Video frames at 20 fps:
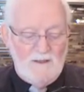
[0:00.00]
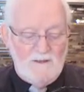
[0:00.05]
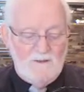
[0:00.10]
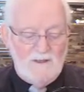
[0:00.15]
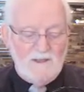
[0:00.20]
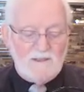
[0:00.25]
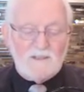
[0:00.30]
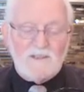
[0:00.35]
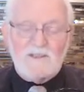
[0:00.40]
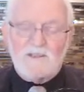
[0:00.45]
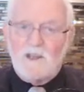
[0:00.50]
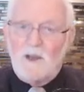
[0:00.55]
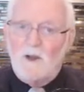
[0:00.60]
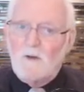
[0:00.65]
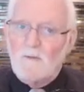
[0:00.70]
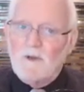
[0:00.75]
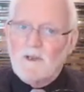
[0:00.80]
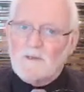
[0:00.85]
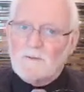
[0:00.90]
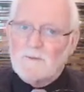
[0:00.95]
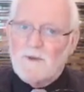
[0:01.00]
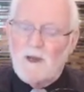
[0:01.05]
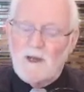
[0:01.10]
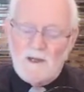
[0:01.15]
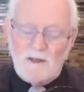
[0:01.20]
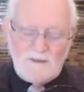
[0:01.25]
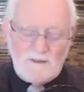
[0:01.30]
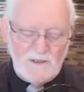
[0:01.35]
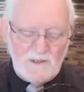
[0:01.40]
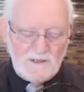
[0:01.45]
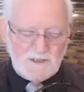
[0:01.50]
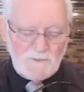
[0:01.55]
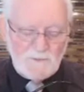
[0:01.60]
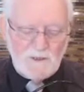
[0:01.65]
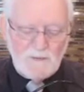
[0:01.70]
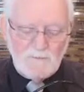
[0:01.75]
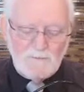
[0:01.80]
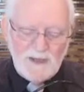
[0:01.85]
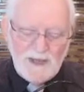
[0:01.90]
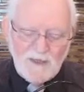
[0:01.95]
There's so much polytheism
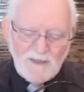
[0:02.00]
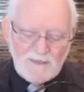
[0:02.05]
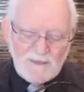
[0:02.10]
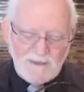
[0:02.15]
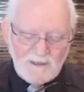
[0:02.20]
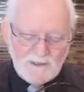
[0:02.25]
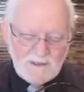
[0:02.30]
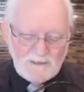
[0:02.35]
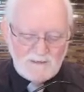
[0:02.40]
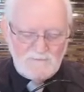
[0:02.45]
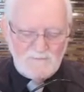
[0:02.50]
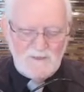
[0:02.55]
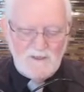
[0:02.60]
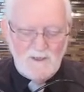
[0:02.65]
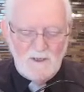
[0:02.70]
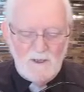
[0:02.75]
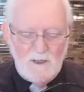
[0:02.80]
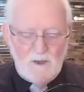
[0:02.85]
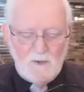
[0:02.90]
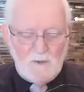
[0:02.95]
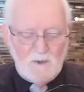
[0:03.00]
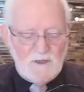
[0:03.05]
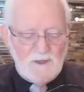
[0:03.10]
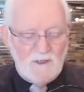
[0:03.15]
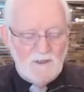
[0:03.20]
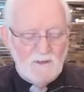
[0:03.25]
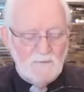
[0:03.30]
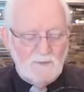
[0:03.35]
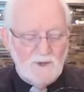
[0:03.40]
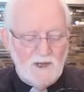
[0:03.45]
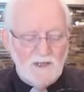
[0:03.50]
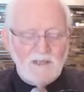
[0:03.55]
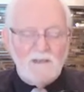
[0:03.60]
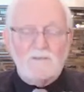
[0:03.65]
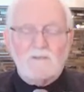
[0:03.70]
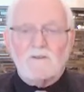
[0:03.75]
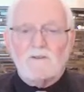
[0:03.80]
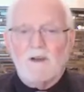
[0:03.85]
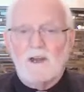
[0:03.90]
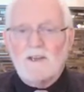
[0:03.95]
and pantheism within the body
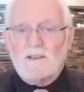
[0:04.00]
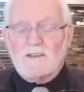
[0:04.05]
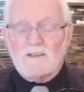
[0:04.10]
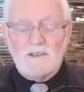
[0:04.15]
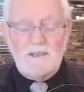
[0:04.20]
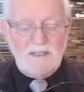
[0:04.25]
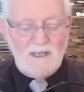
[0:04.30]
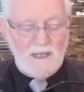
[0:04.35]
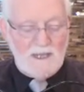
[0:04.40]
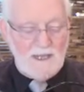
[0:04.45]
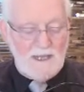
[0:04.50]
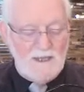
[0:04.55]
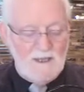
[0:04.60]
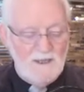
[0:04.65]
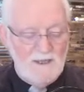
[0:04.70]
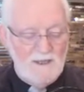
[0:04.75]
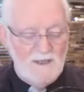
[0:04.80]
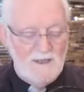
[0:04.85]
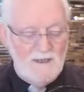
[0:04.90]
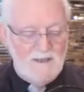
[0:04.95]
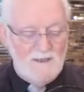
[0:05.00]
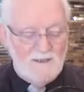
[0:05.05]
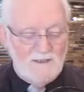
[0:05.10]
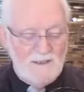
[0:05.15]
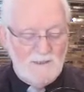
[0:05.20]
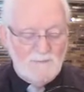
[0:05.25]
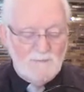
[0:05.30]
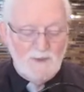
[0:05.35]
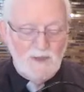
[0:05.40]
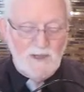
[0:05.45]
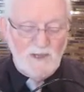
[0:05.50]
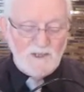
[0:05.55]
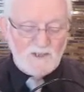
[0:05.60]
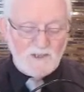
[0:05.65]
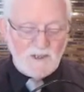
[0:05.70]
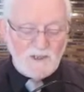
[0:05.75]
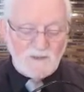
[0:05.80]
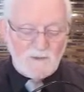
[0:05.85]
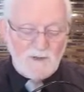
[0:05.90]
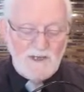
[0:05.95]
of Christ today that bears
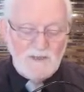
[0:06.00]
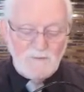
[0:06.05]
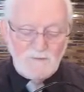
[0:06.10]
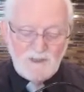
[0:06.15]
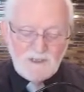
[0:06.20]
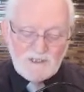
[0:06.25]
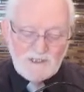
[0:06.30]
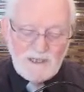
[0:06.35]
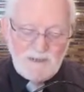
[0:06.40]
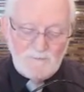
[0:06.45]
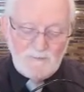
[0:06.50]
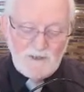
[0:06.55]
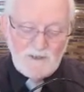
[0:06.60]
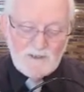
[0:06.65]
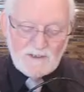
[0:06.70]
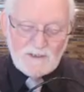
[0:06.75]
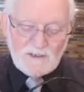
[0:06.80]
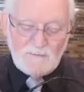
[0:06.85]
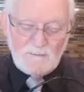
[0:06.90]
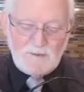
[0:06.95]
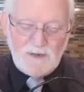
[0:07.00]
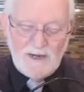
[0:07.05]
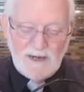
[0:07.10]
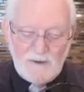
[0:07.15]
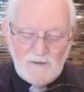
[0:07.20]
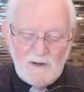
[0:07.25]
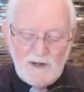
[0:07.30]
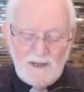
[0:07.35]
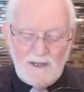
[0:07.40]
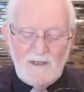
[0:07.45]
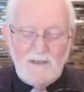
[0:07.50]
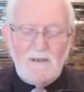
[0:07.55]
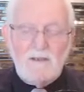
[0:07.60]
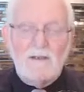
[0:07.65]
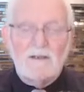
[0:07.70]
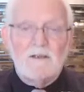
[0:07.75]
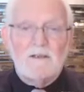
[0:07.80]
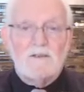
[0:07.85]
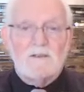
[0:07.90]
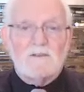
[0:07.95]
a great resemblance and parallel
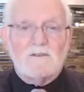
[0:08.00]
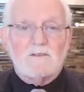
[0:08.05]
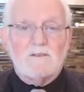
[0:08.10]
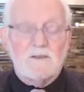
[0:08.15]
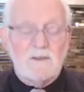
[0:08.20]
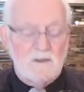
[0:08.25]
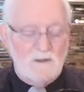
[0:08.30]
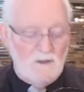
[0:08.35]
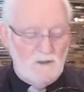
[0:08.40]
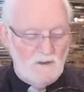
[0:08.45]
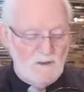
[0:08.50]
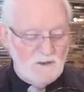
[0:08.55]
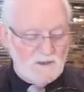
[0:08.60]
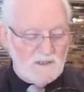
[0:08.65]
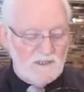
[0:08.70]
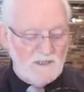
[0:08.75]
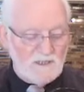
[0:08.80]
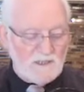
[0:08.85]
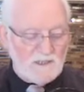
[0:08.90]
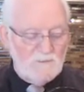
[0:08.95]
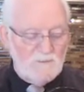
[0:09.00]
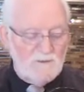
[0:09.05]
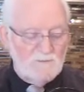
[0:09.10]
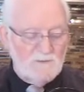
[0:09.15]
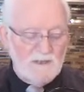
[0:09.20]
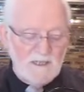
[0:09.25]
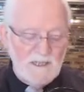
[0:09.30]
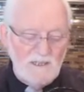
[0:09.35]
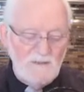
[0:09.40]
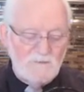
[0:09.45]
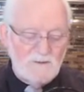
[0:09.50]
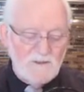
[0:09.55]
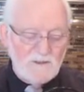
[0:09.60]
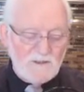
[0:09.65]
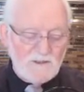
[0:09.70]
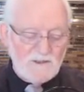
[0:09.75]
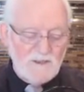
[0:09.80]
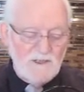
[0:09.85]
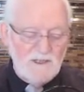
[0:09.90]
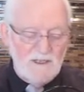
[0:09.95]
to the Old Testament
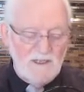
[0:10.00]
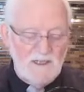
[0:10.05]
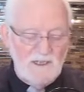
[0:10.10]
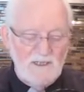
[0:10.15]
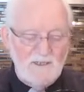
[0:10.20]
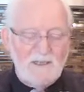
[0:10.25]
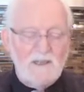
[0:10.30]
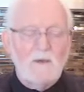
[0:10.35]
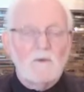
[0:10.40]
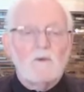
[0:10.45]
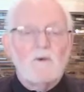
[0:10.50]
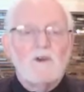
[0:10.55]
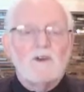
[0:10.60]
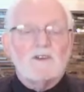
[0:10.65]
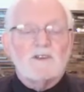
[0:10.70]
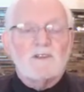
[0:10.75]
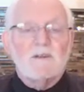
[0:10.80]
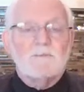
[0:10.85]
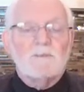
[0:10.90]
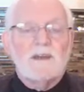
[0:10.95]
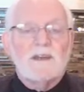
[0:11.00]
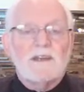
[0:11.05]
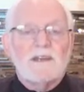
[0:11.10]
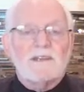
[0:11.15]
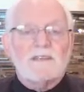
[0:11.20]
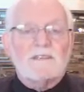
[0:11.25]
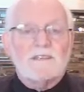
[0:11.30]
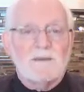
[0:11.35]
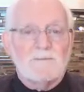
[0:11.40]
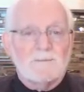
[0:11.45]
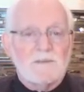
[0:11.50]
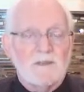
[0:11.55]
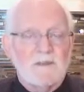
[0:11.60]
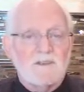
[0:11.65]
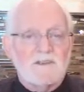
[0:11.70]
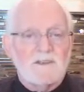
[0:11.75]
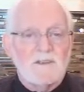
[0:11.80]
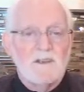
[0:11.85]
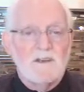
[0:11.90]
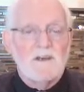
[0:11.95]
believers in their worship and
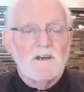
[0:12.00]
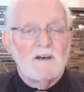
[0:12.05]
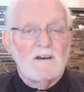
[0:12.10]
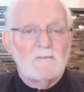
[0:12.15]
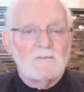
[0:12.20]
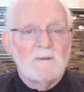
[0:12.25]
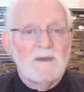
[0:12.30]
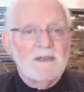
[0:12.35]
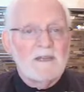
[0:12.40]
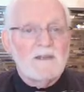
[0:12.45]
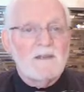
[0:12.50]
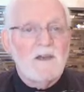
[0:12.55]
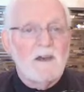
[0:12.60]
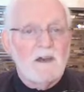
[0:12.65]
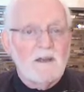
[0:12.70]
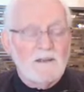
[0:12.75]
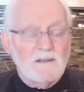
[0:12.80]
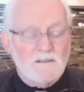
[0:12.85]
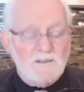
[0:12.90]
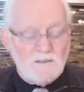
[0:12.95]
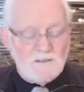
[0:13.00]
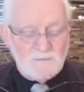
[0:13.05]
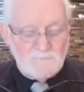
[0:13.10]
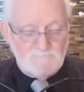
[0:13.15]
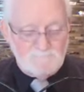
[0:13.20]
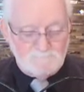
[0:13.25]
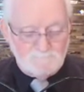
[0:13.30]
acceptance of many gods.